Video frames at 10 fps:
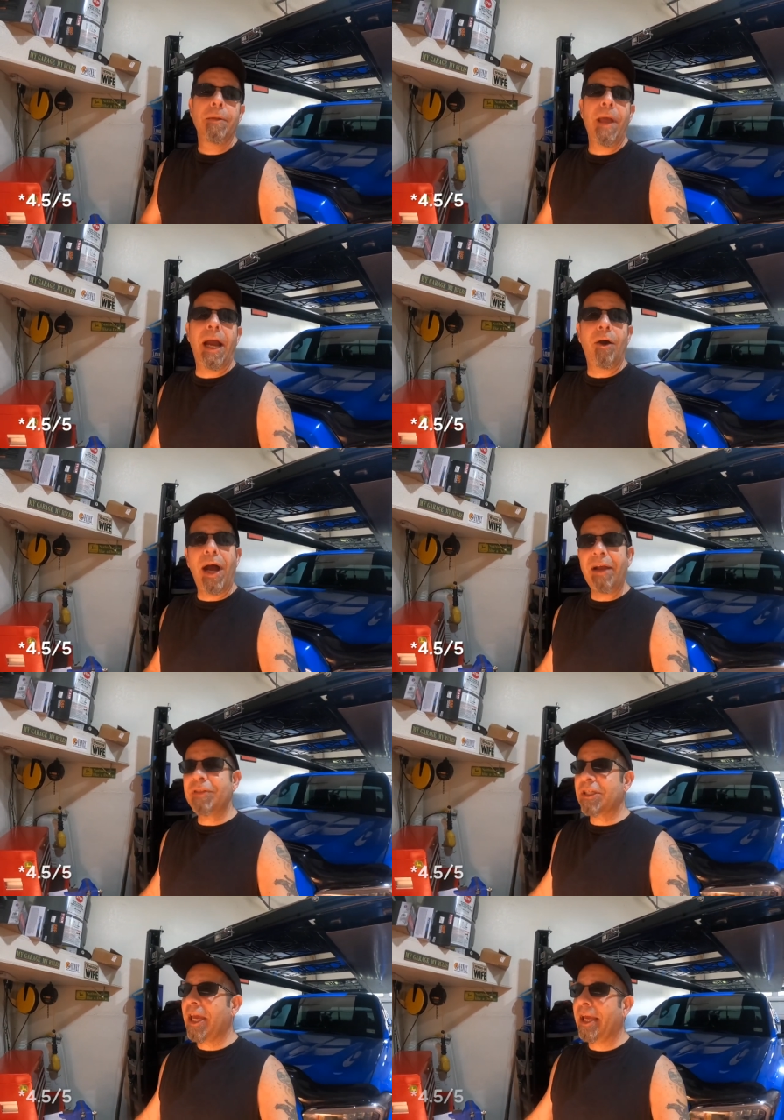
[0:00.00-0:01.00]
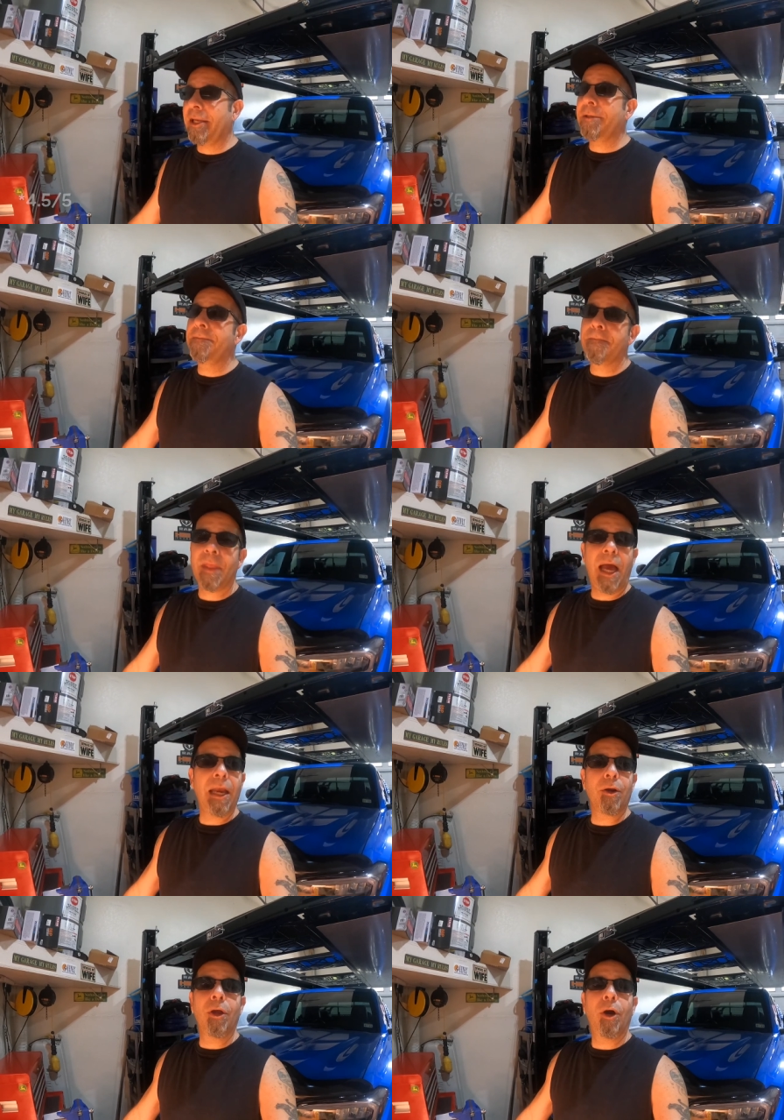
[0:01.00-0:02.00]
Now, I've stated, I
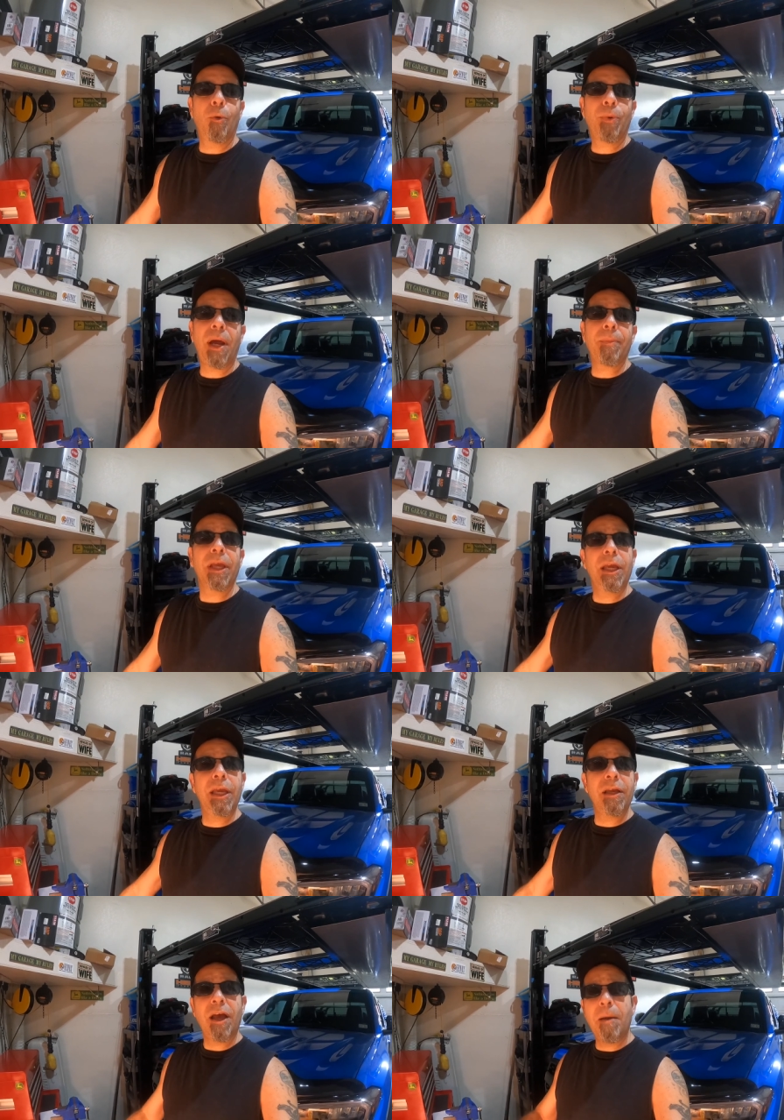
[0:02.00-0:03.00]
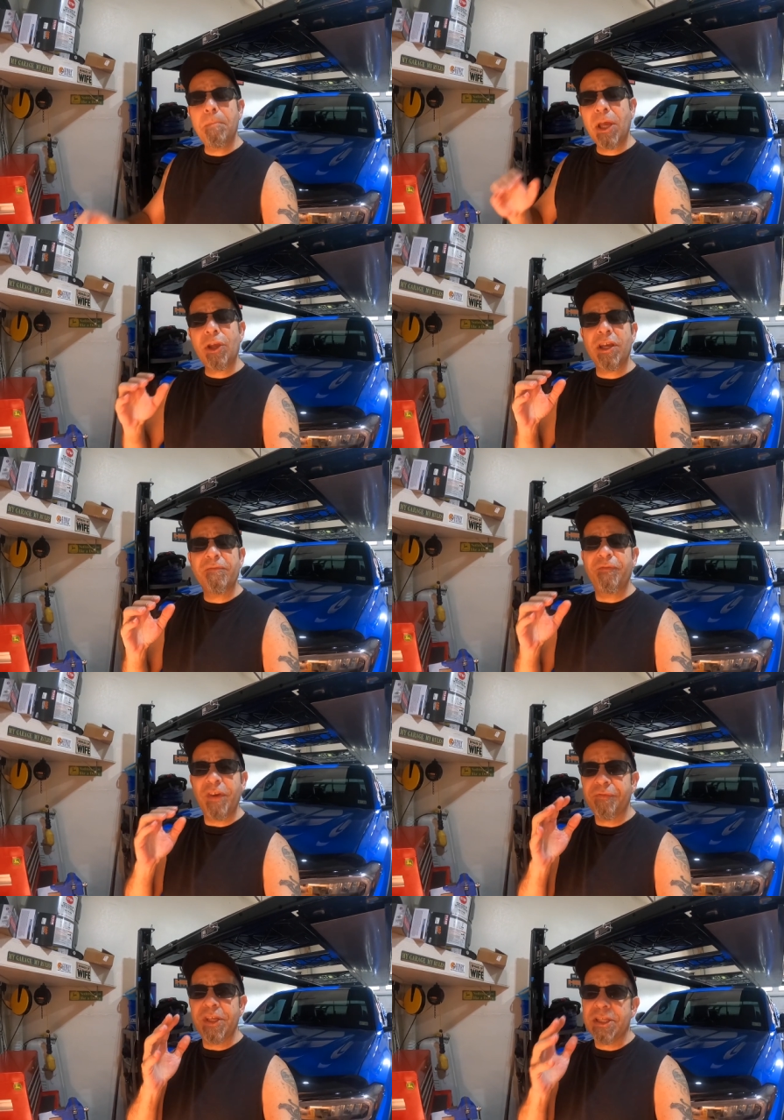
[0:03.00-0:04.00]
don't know, probably a million
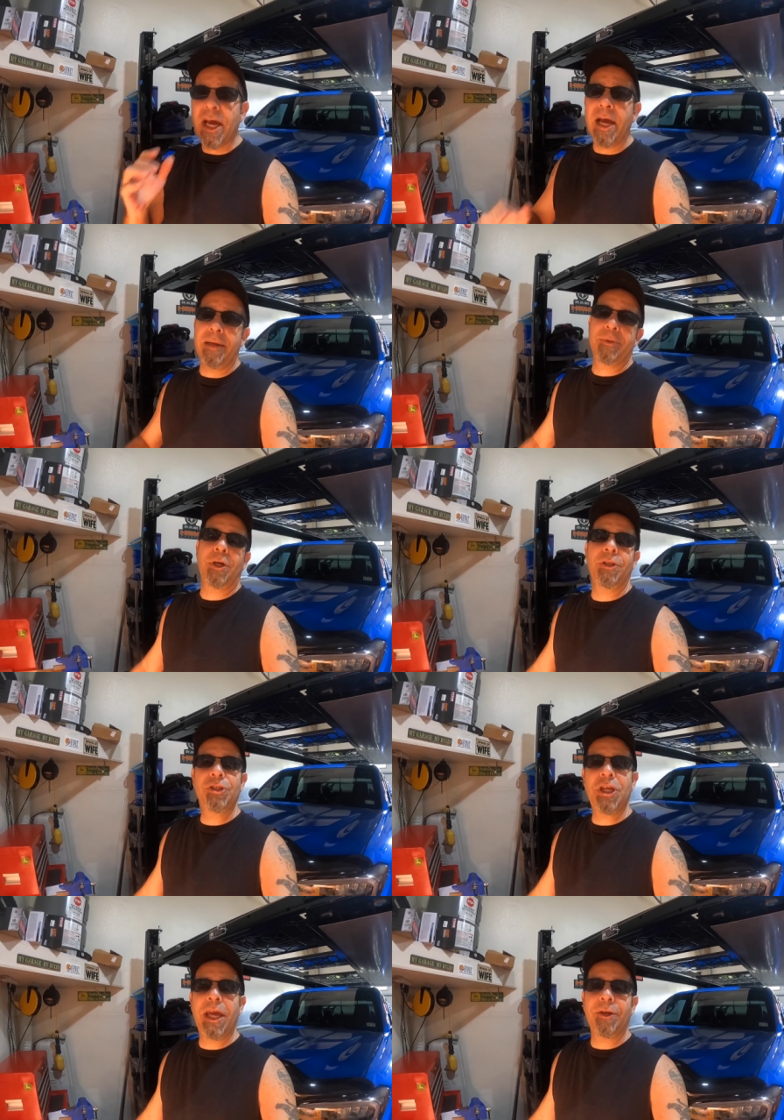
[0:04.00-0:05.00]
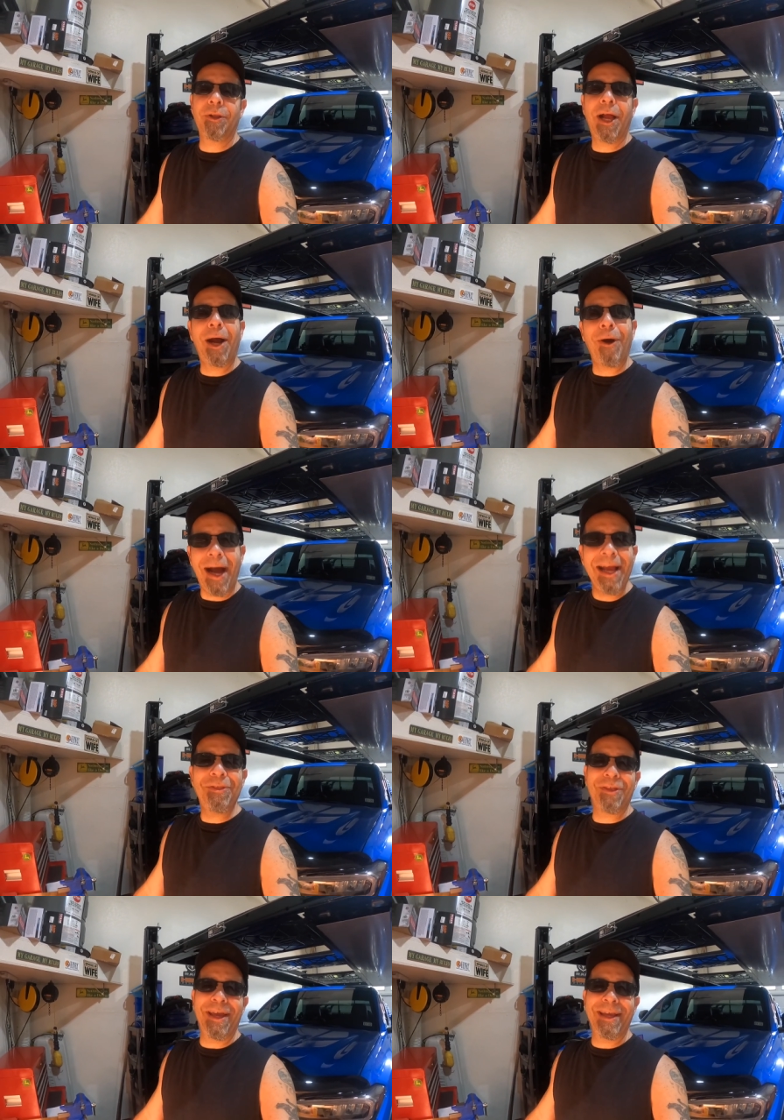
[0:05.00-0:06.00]
fifty times on the channel how I
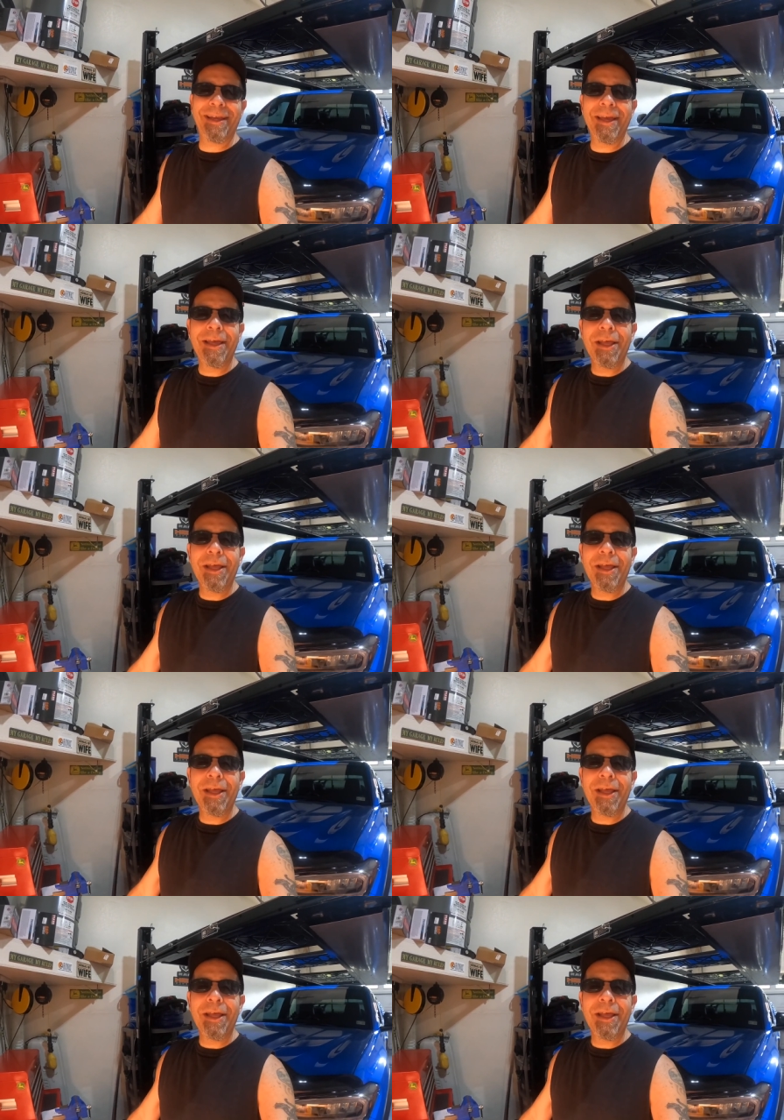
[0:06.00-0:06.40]
think